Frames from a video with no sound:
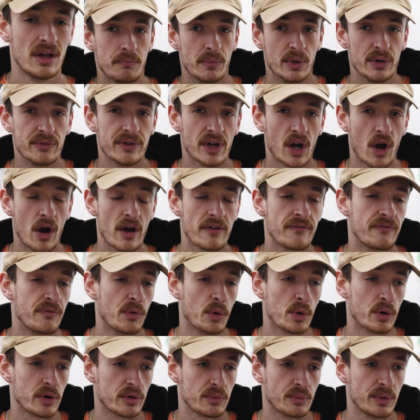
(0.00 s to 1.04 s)
Moving on
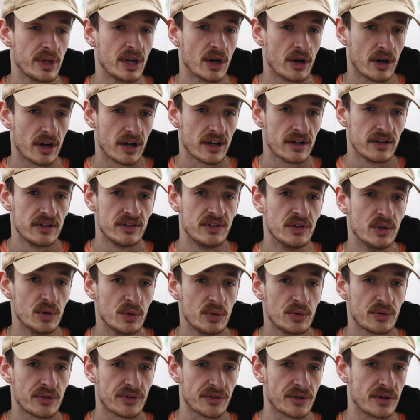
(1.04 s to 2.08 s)
forward, we are gonna
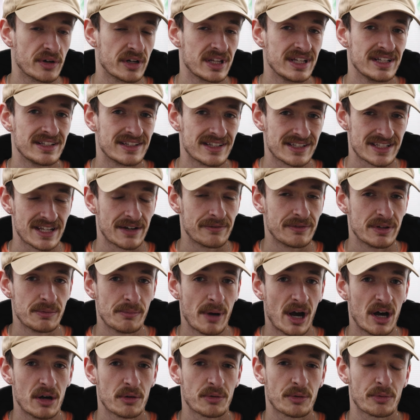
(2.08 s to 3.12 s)
do 30 to 70
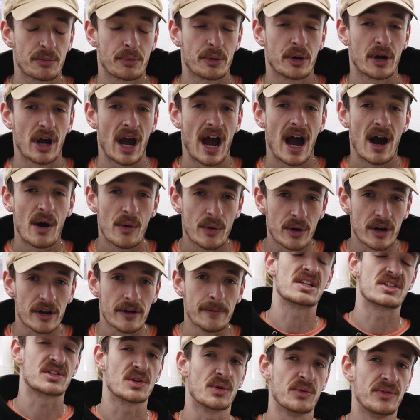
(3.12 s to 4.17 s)
miles per hour.
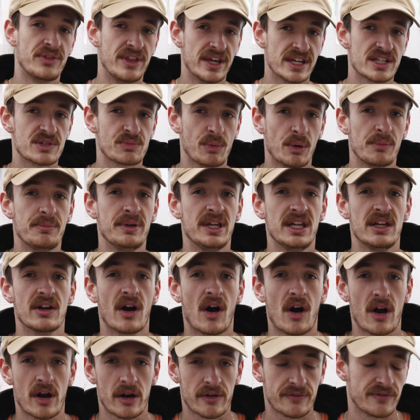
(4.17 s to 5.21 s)
So this will be
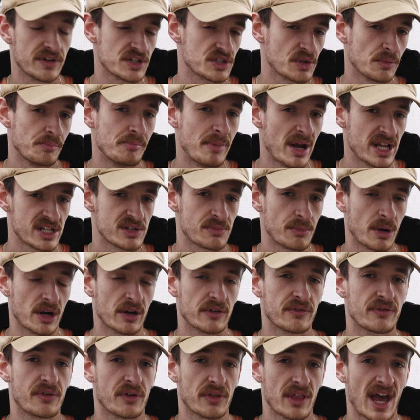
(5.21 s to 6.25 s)
our official
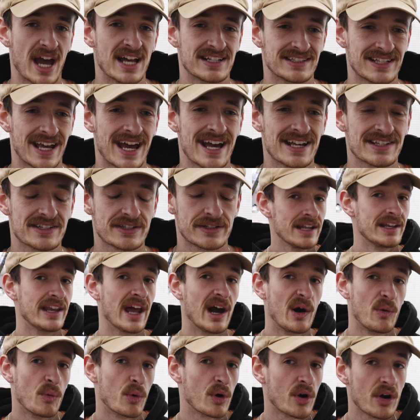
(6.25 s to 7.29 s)
benchmark for that test.
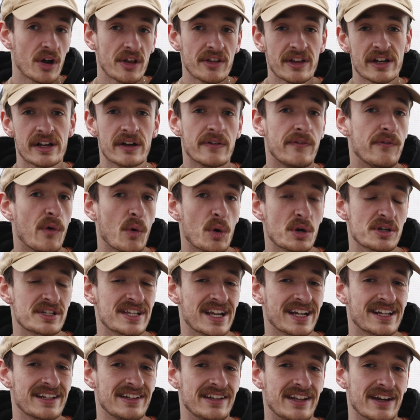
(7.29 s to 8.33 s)
Now we're on like a
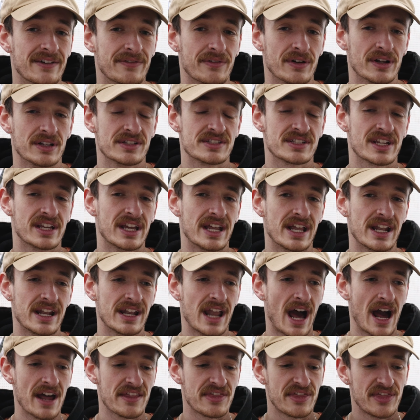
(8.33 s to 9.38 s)
4-second difference,
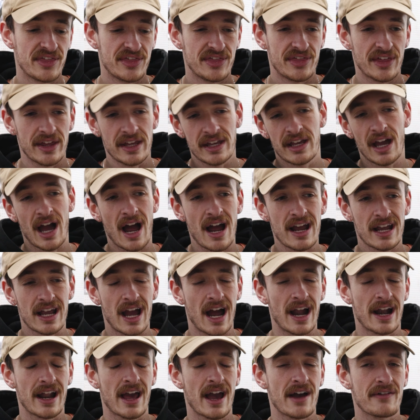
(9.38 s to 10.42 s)
and I think I
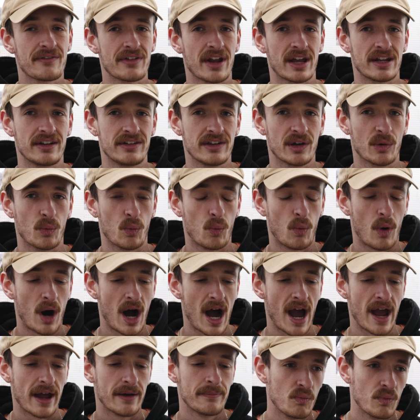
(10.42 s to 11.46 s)
kind of have an idea why.